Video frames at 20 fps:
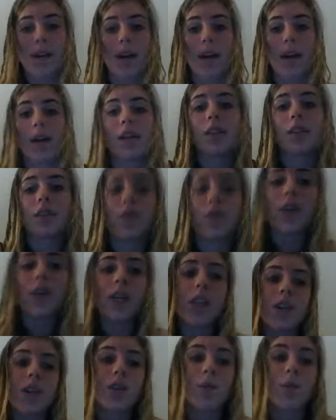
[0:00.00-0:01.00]
And it's
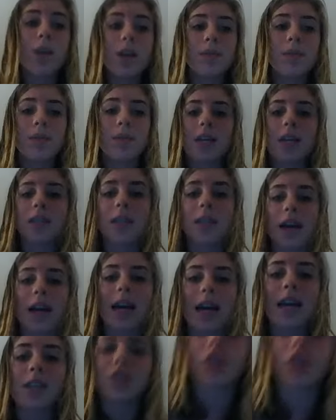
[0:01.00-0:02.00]
freaking annoying because I
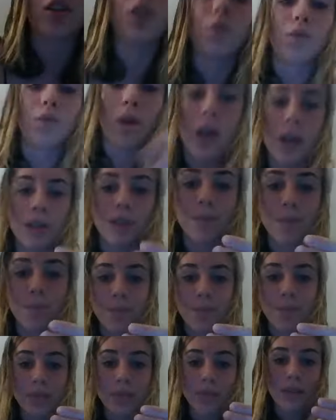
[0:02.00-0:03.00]
actually run
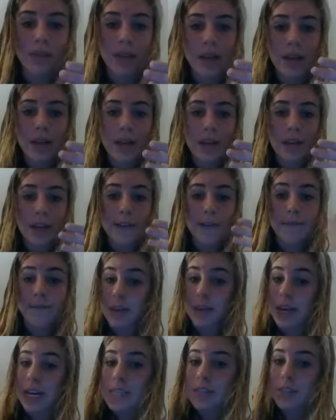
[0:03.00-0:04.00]

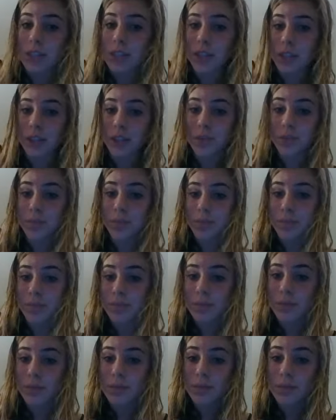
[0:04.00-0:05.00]
faster
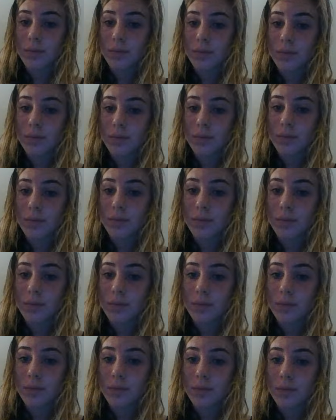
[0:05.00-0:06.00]

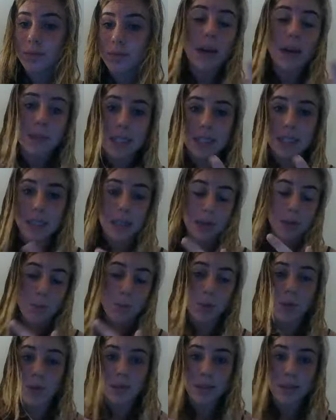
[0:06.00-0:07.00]
when I'm listening to
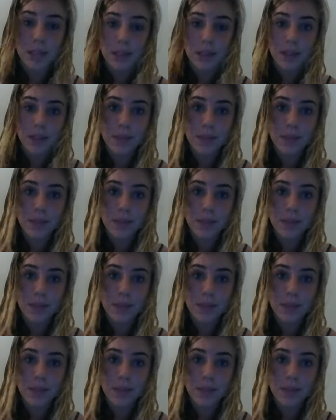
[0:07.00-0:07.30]
music.